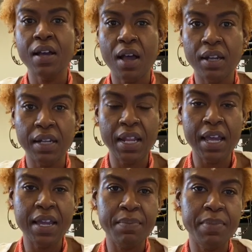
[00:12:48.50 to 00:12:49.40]

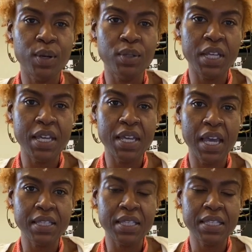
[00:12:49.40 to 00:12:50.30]
leg building
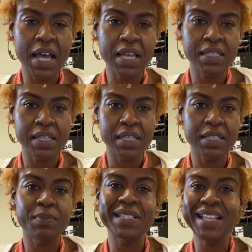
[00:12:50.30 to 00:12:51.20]
exercises
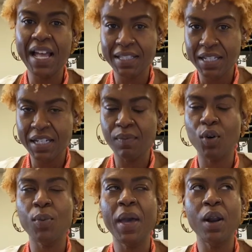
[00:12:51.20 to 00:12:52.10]
besides the jump
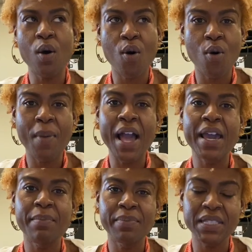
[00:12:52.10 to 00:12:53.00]
rope at home. I
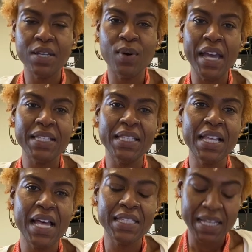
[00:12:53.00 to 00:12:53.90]
am still
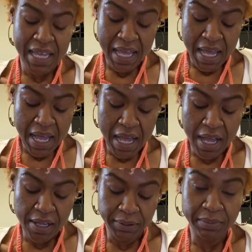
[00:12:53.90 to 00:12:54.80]
exercising.
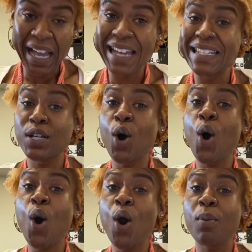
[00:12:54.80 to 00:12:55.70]
I did
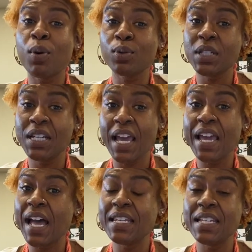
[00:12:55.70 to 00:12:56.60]
horrible today.
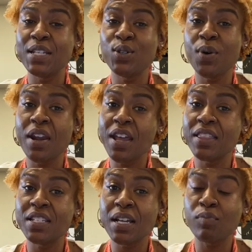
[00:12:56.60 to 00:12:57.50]
I did do
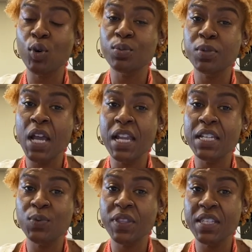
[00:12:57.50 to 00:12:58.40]
another jump rope
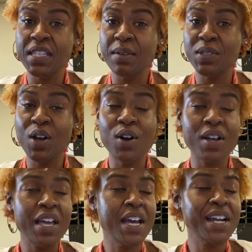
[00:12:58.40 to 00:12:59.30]
challenge with the same song.
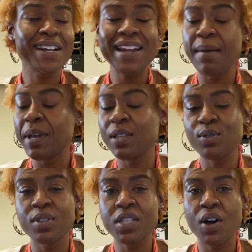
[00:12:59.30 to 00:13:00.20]
Could not make it through
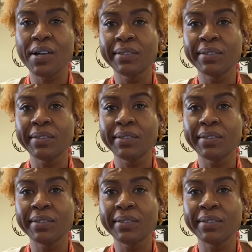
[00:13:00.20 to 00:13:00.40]
the song.